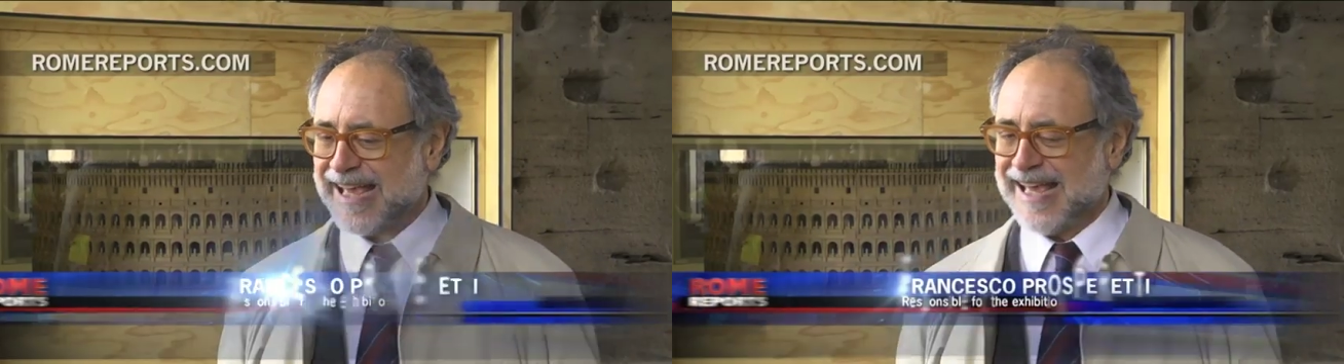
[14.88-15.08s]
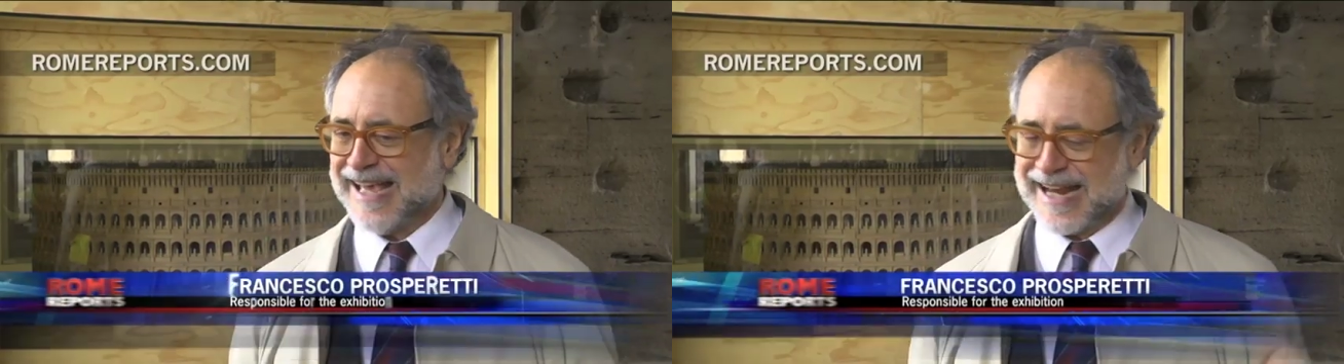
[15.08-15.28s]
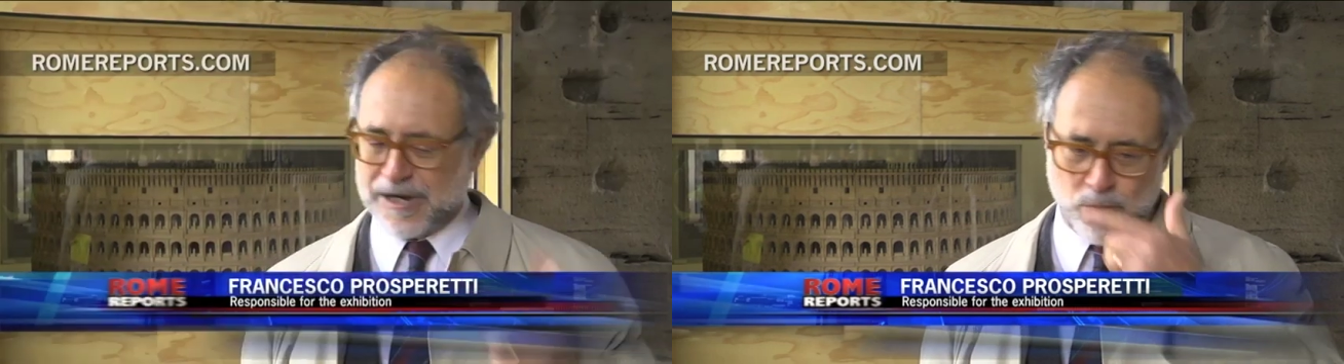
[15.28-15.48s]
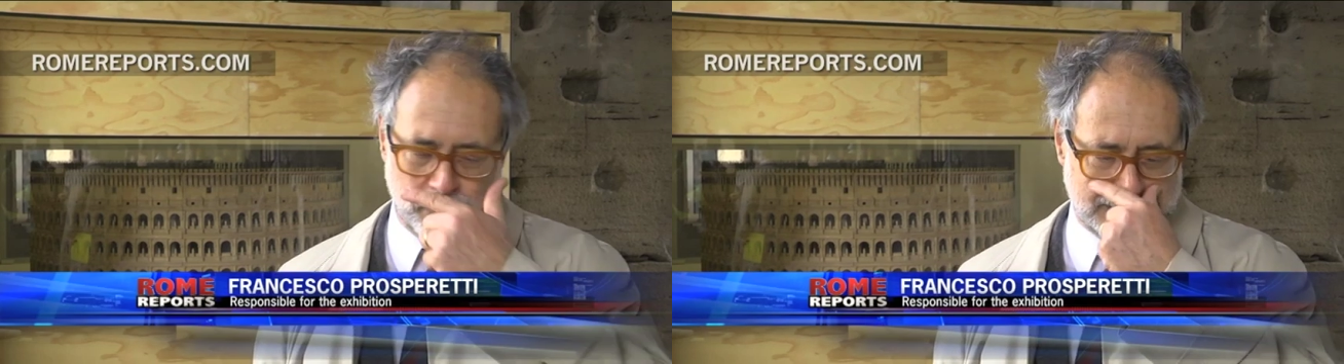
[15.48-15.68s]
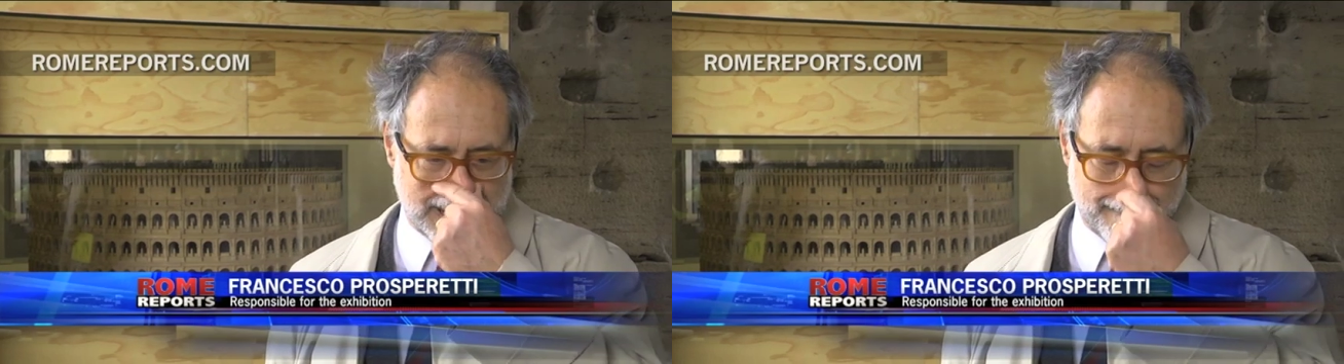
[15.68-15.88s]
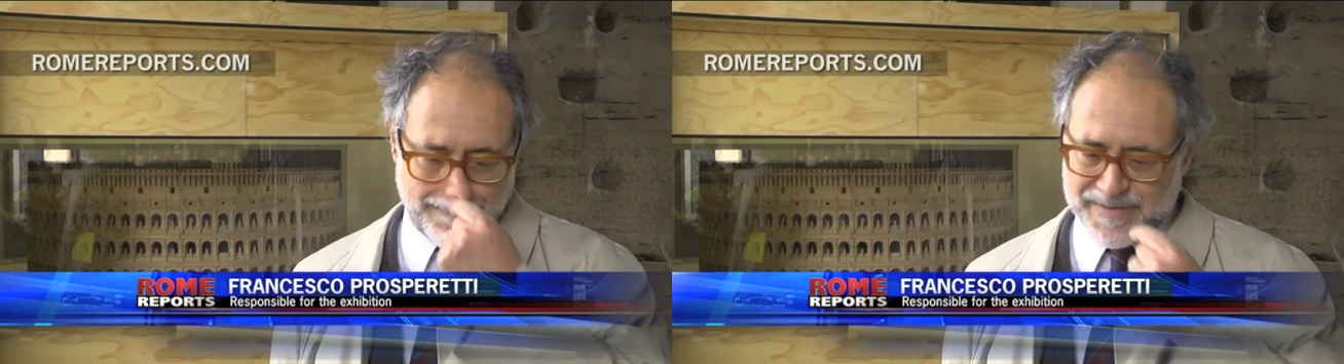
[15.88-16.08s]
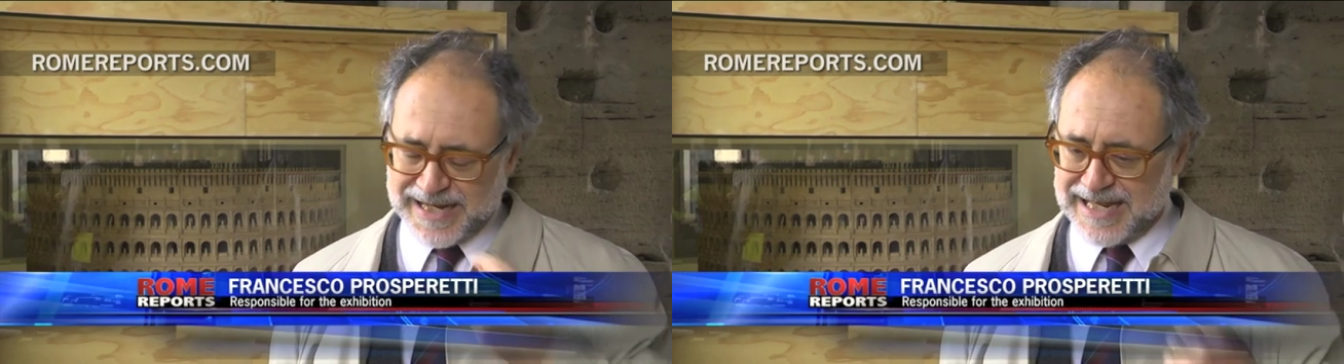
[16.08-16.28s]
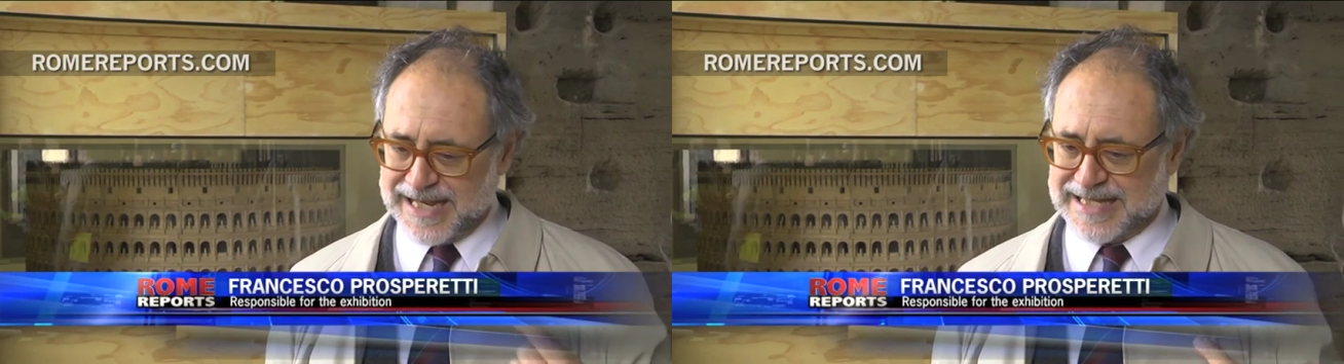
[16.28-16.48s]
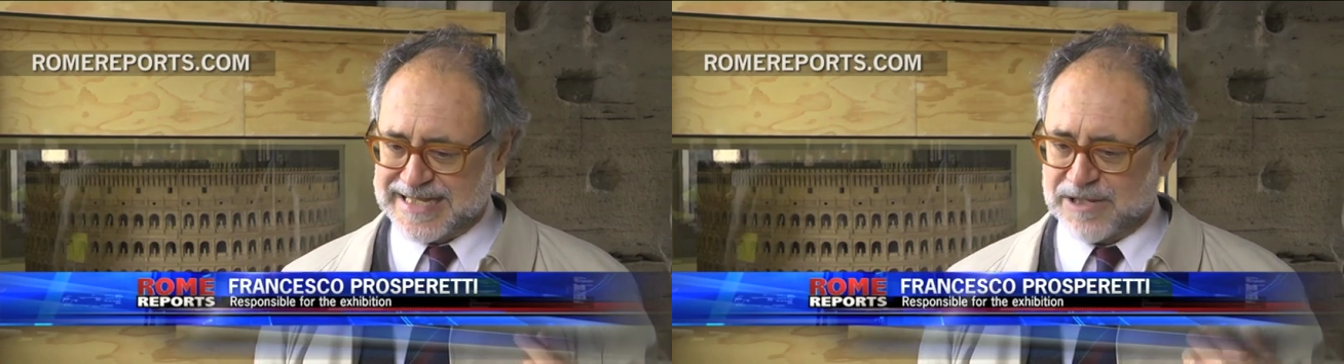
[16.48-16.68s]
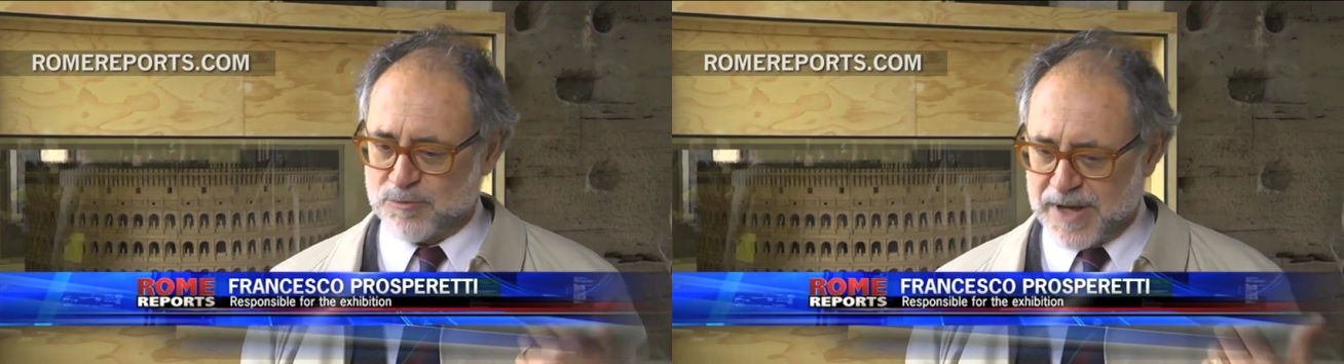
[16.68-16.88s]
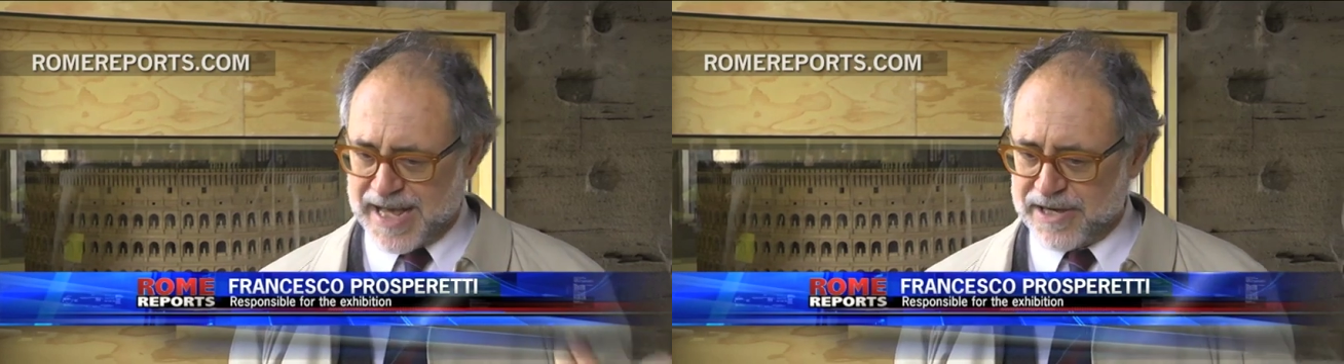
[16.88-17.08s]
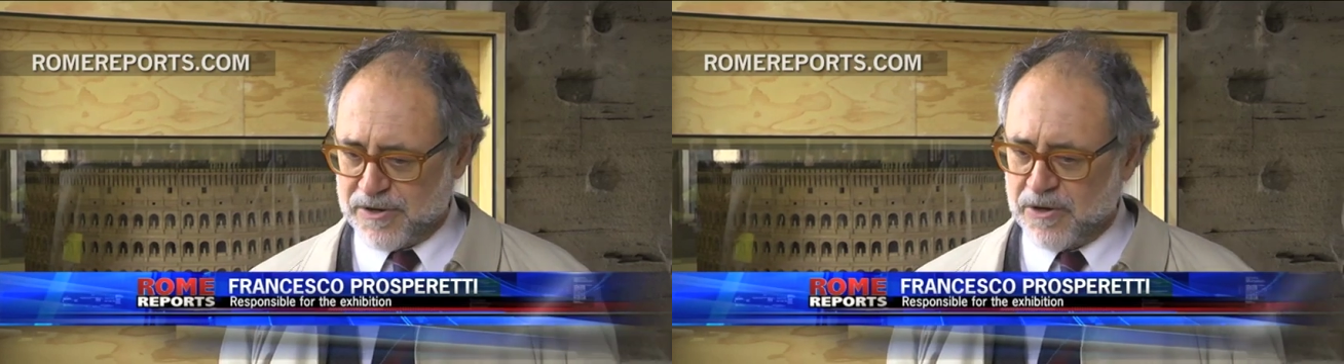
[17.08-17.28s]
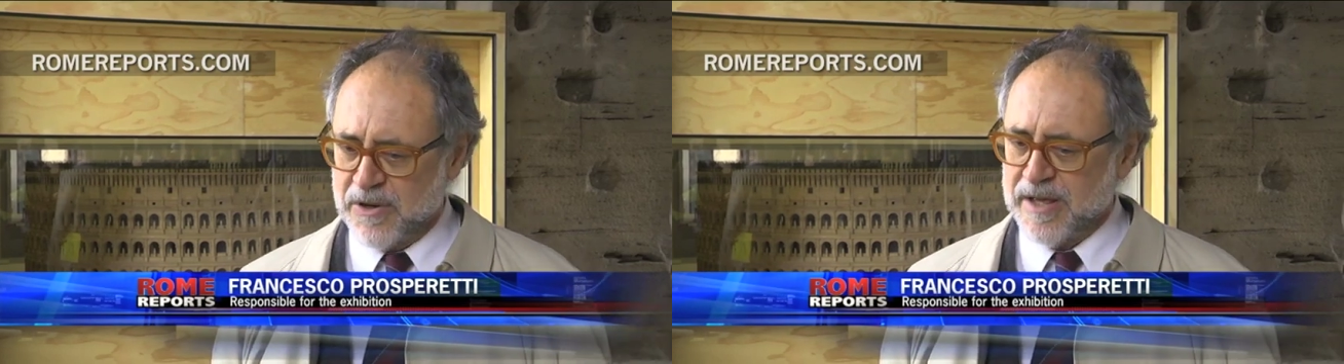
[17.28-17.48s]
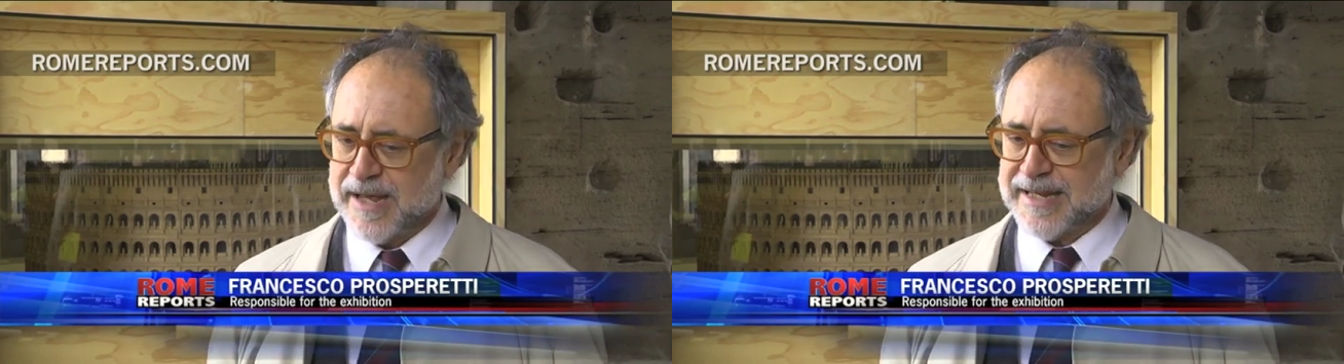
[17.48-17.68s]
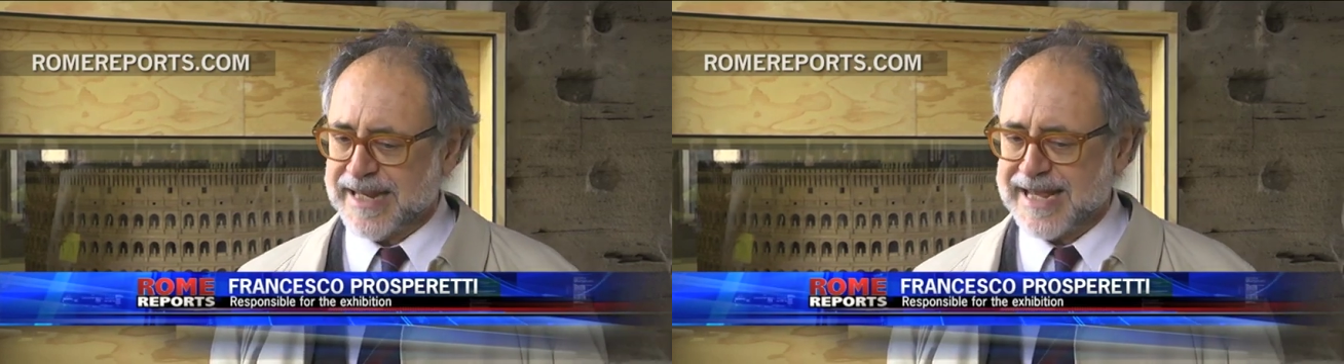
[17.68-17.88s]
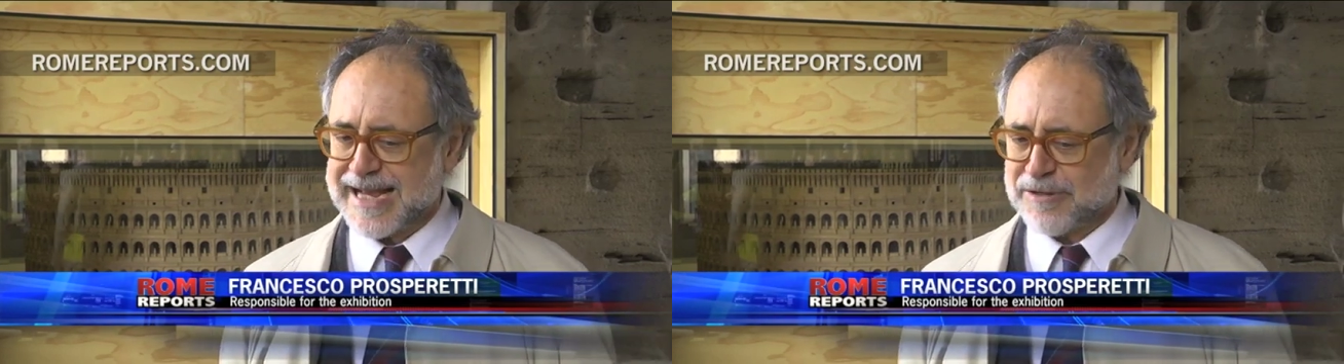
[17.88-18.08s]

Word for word: is a beautiful model that shows a shrine to the Christian martyrs,